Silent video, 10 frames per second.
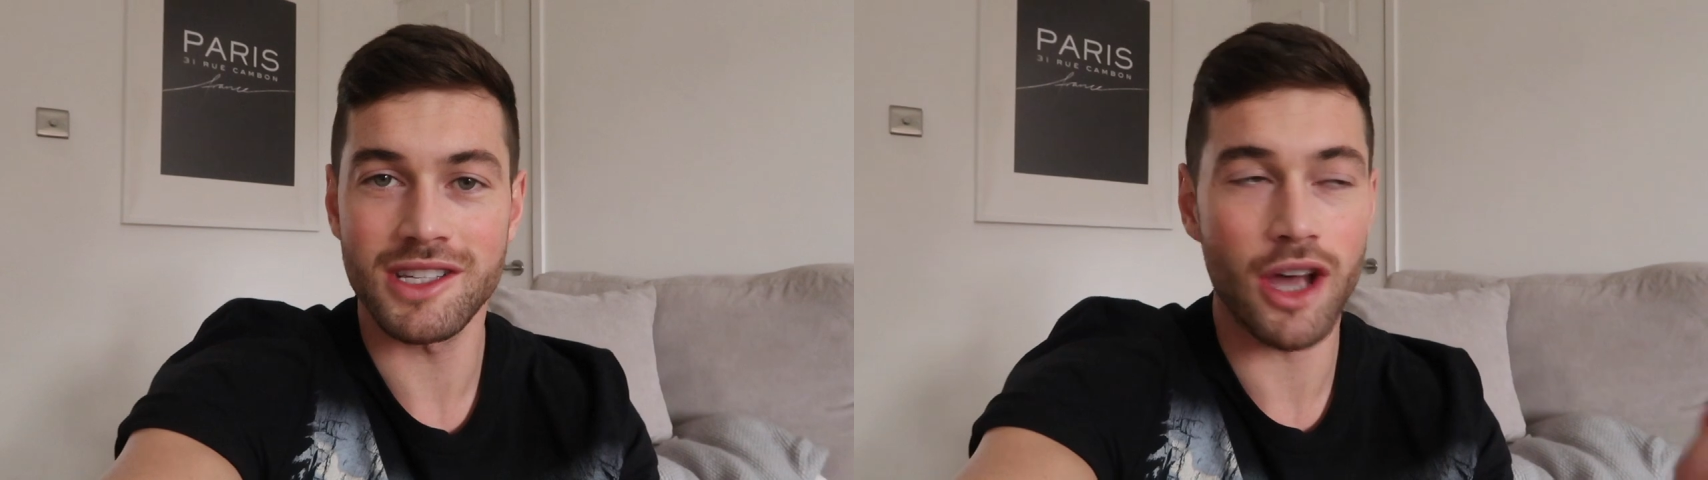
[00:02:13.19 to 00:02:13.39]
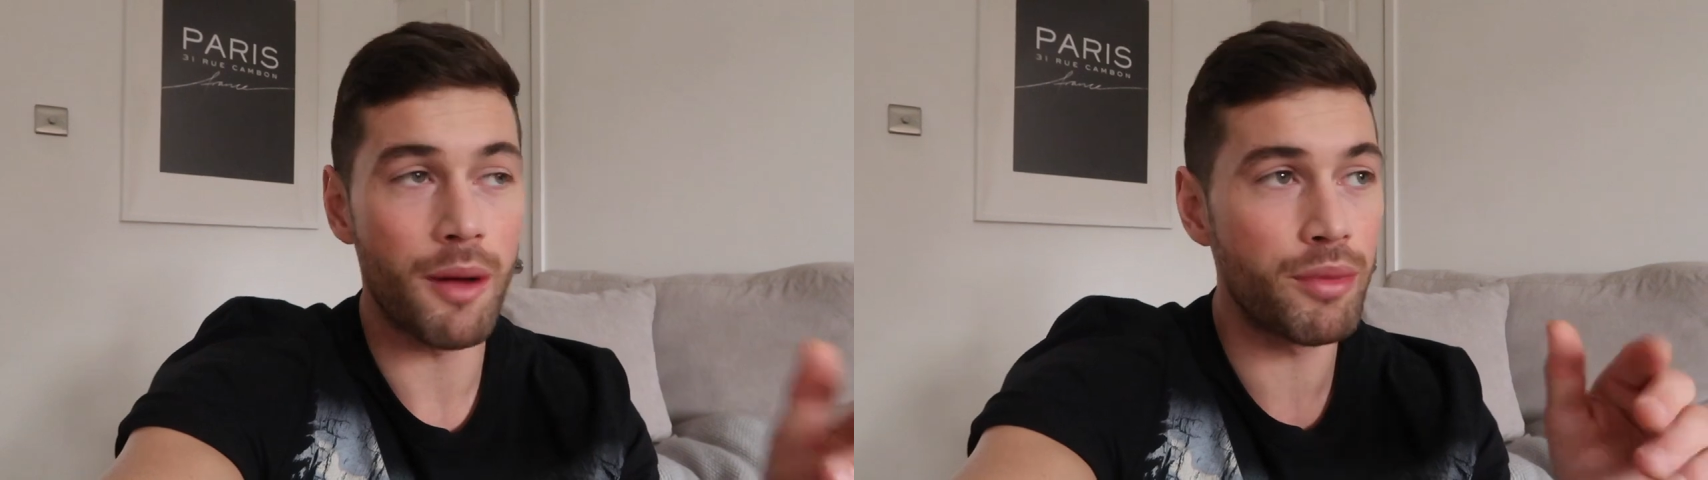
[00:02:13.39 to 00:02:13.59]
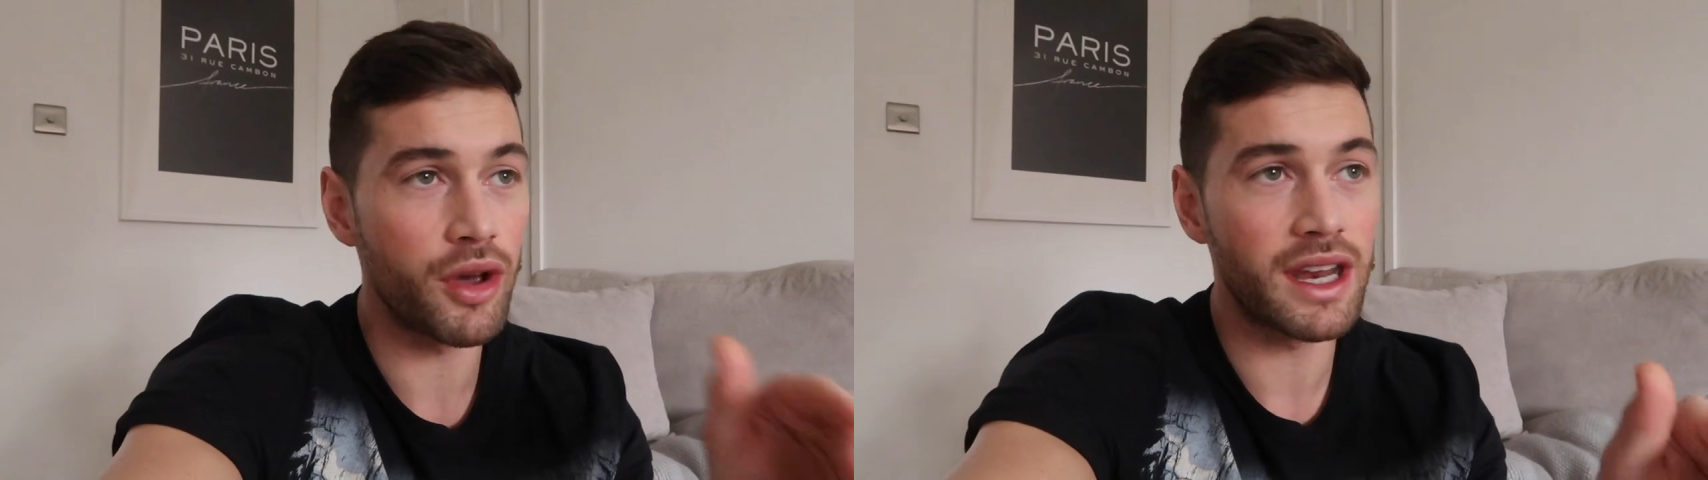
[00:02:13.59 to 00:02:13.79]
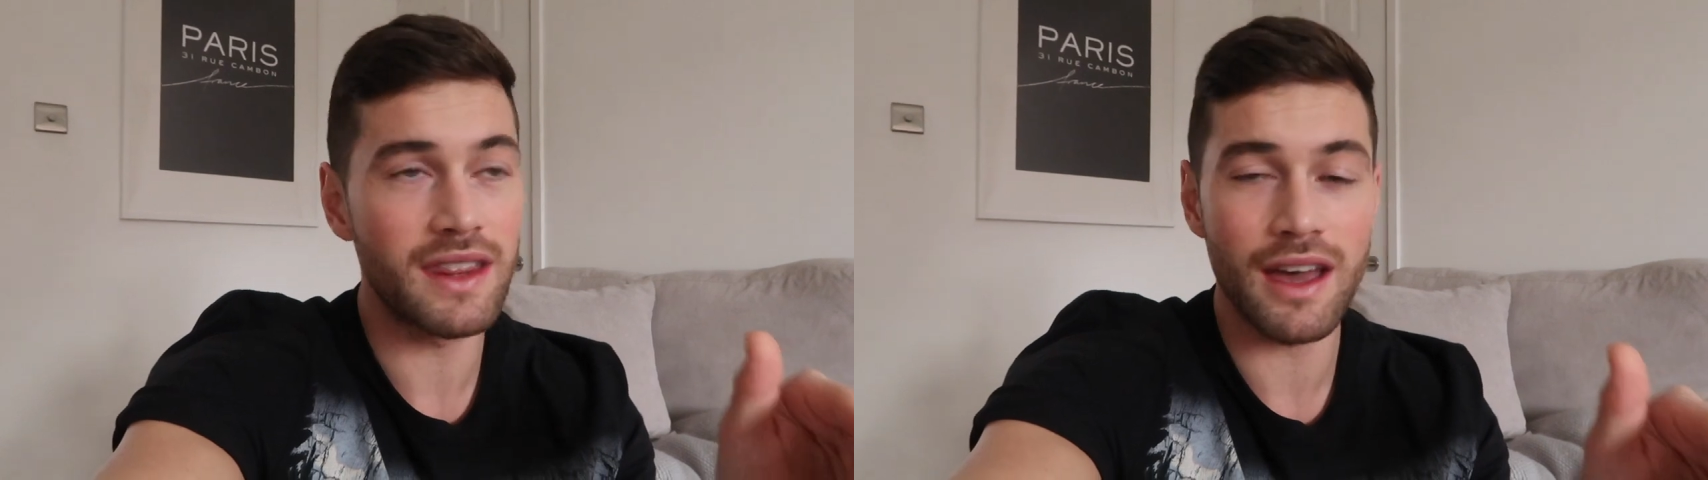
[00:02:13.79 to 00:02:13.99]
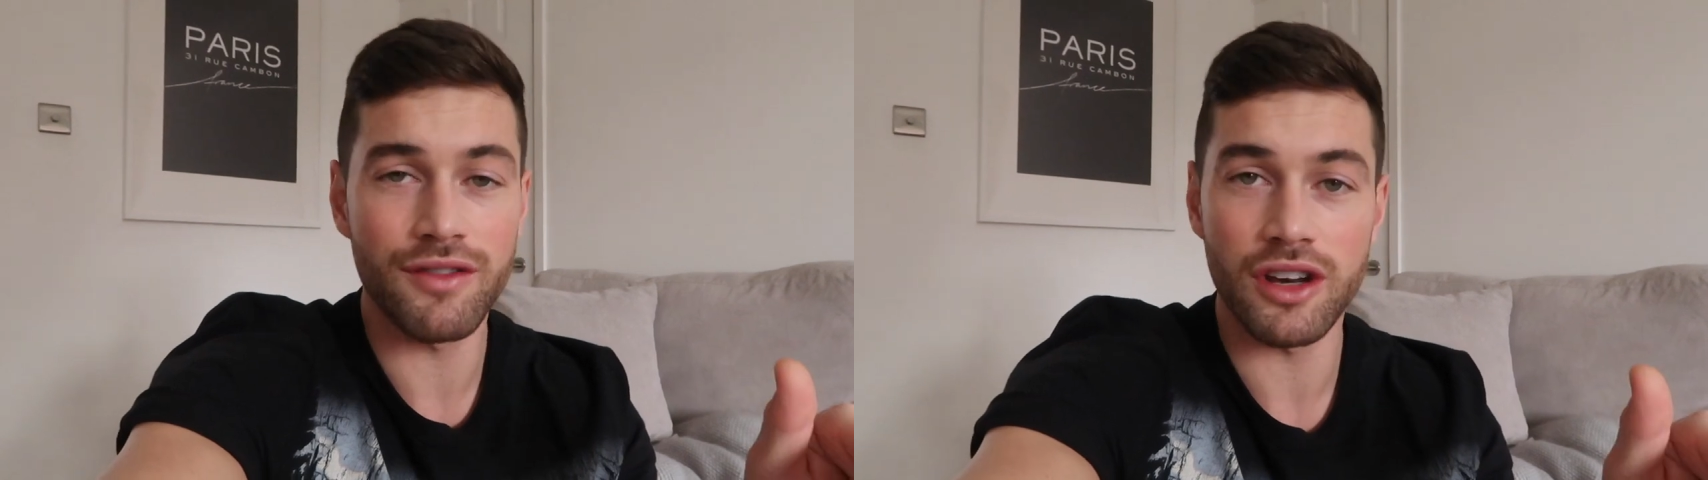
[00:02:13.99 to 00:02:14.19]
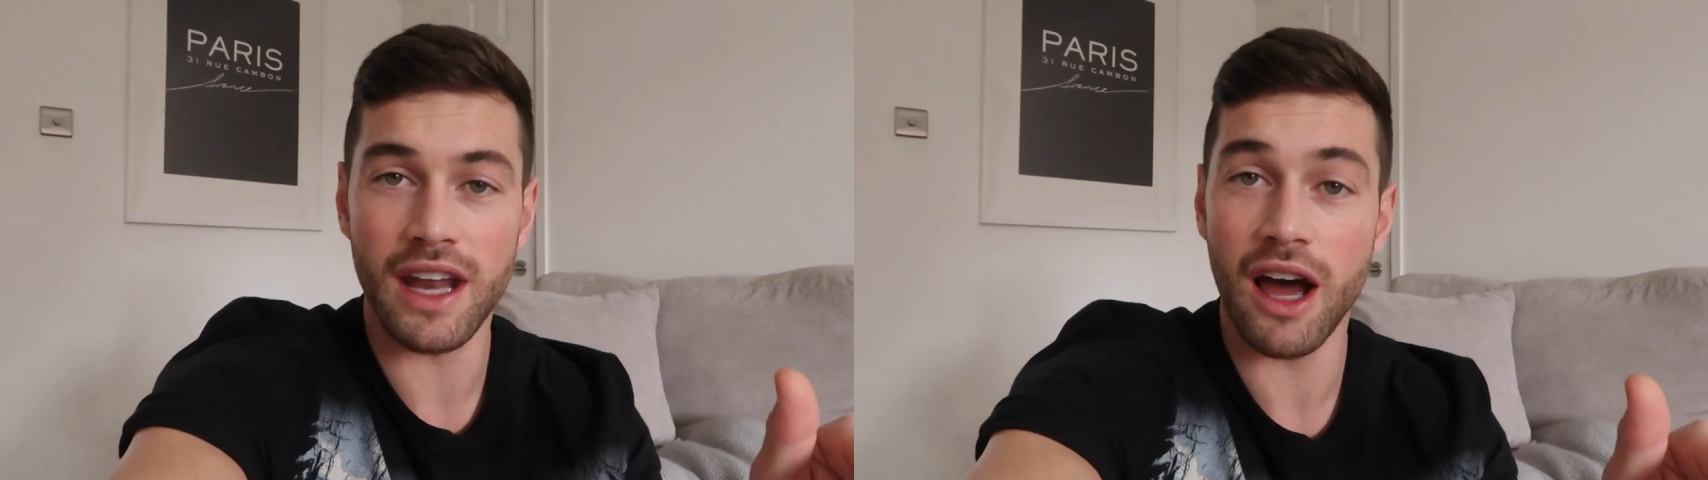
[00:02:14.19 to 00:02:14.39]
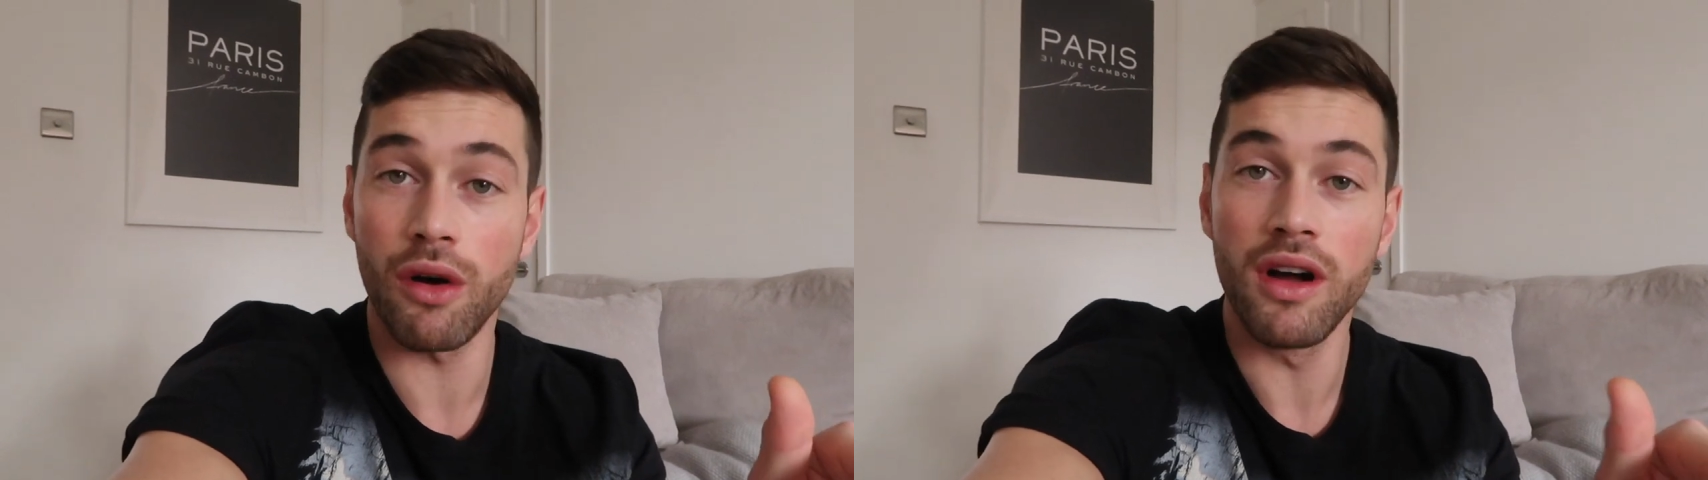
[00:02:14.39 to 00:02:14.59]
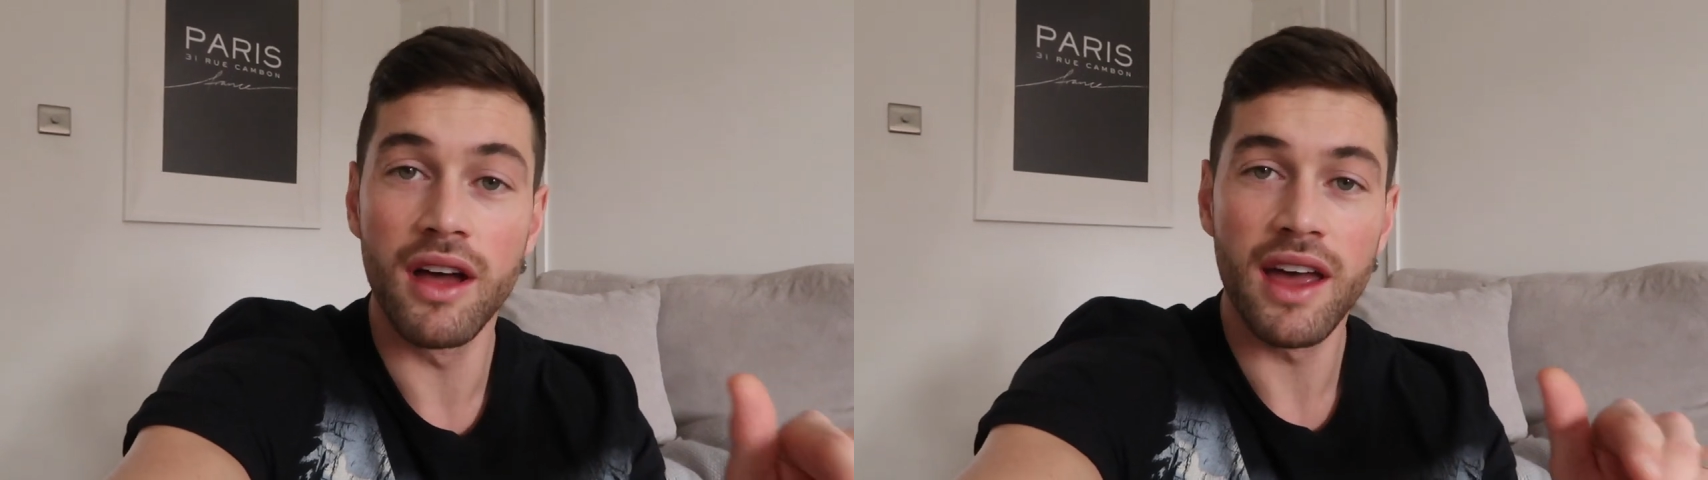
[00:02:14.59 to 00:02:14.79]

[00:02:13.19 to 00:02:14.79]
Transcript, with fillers: So I'm putting in the effort now